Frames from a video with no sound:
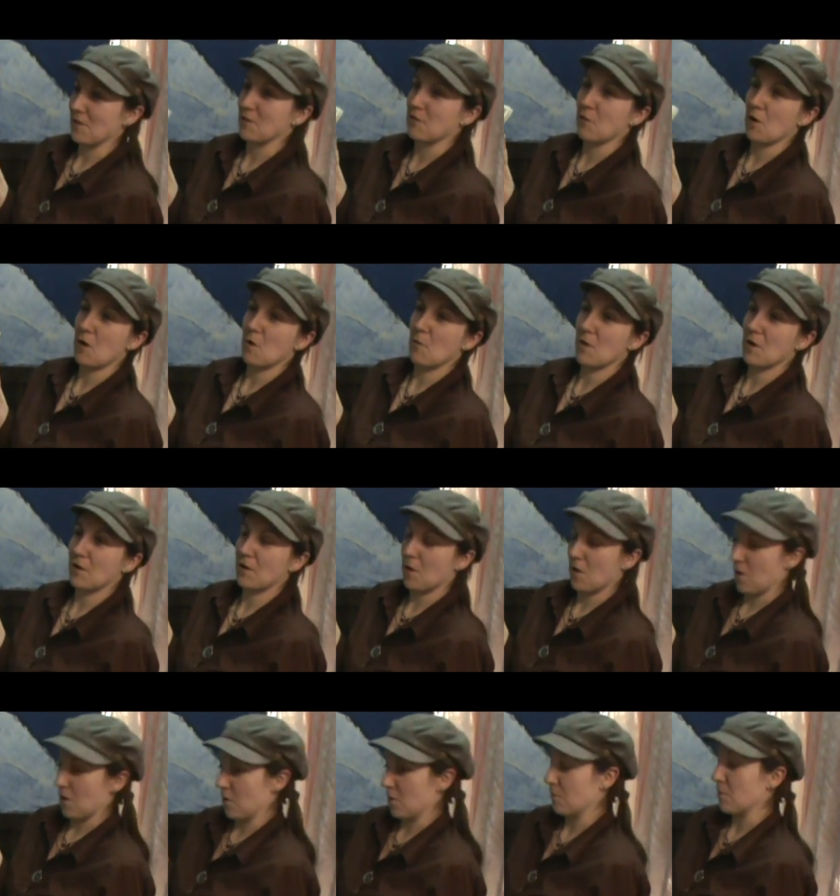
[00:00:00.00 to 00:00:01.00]
Draw one
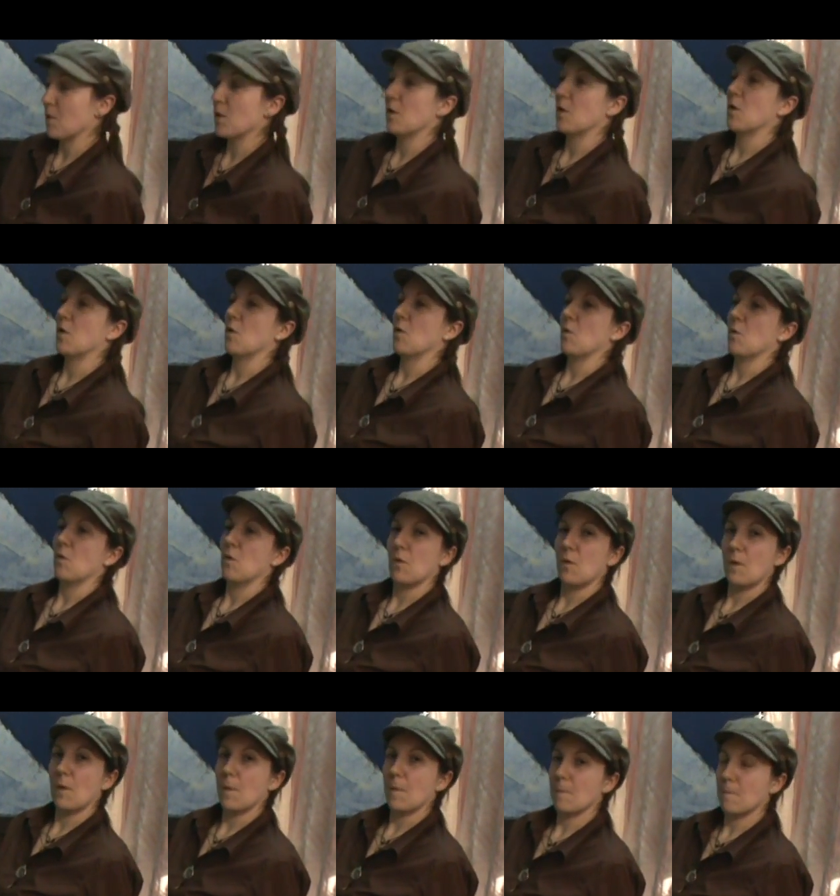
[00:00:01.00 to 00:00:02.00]
card.
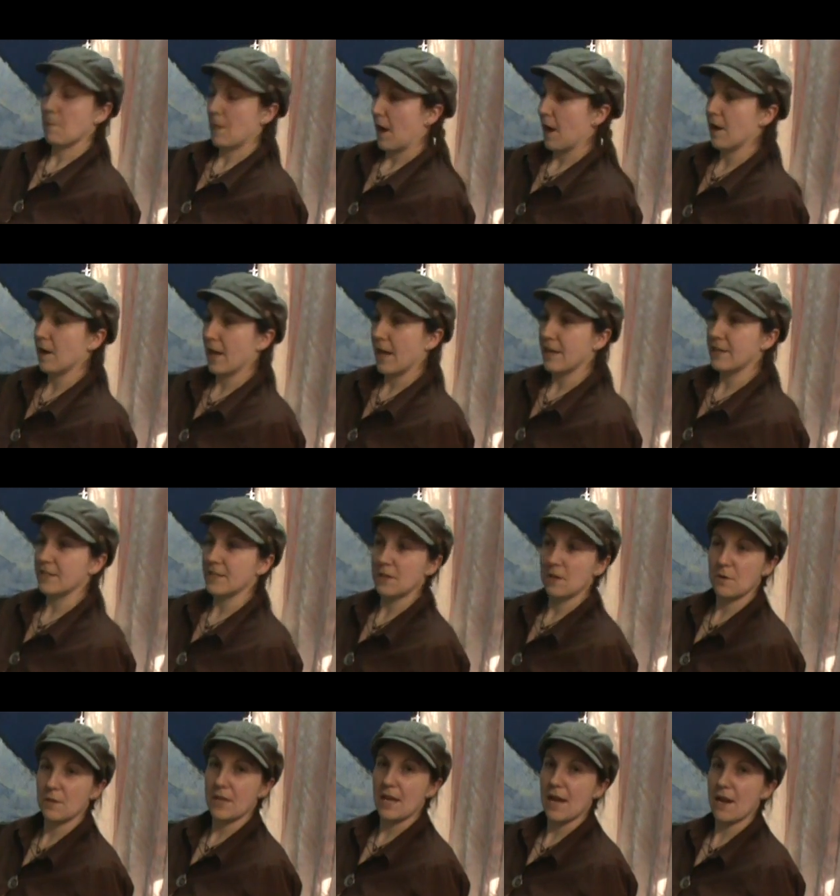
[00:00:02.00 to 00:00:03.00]
I'd like to
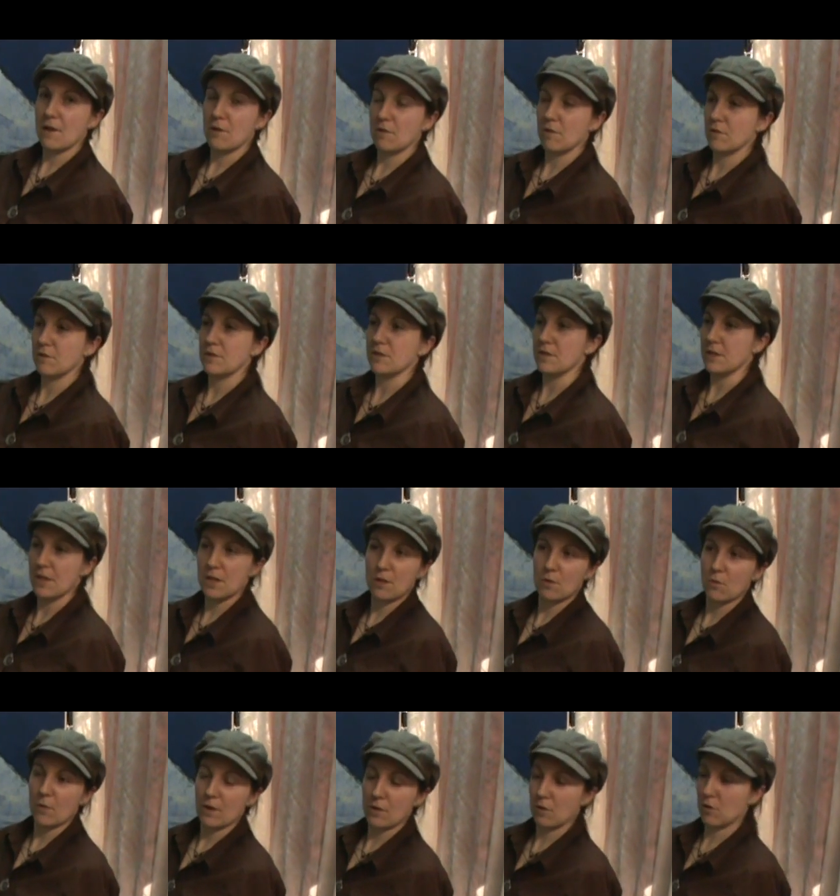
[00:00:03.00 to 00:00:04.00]
know the answer to this
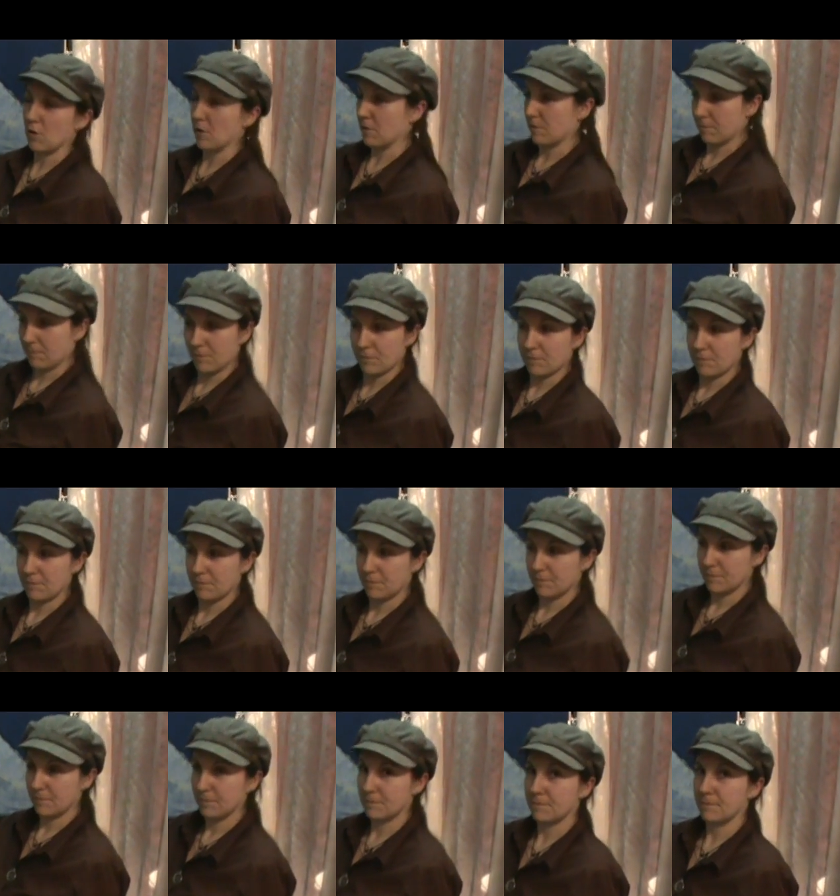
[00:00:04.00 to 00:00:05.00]
question.
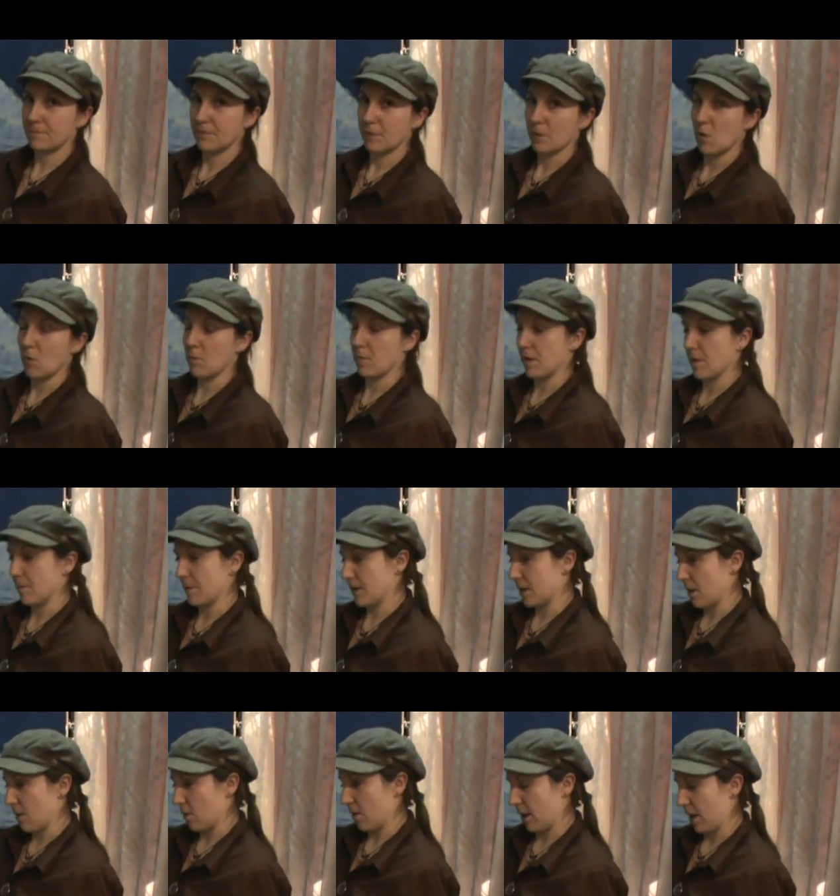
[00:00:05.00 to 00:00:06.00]
Open up the
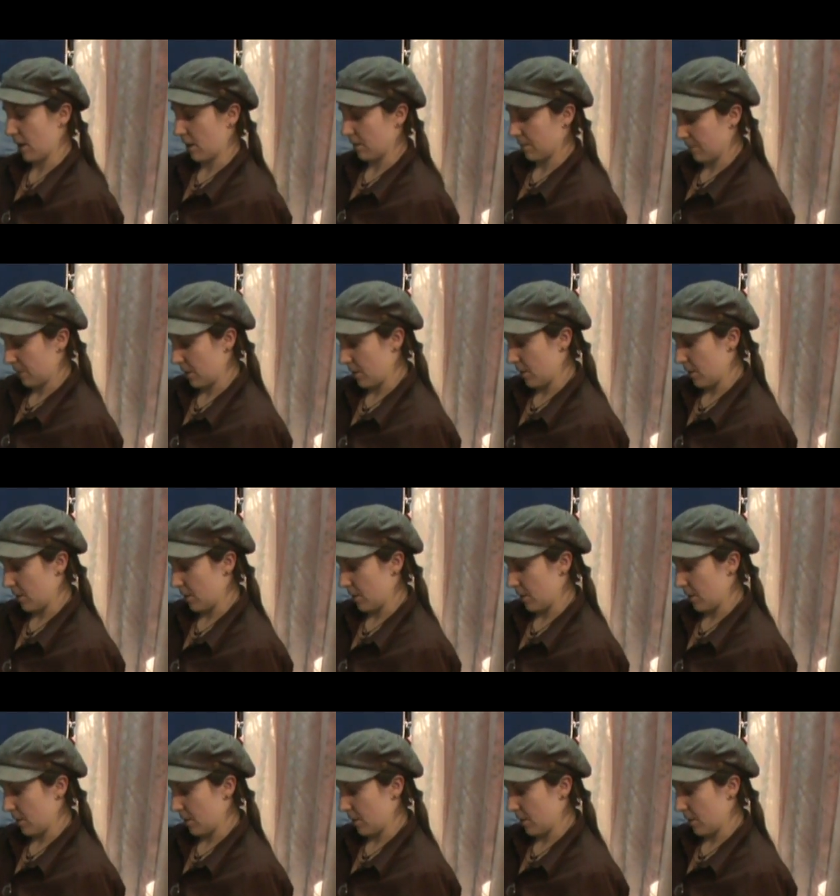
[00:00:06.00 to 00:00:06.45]
tarot deck. There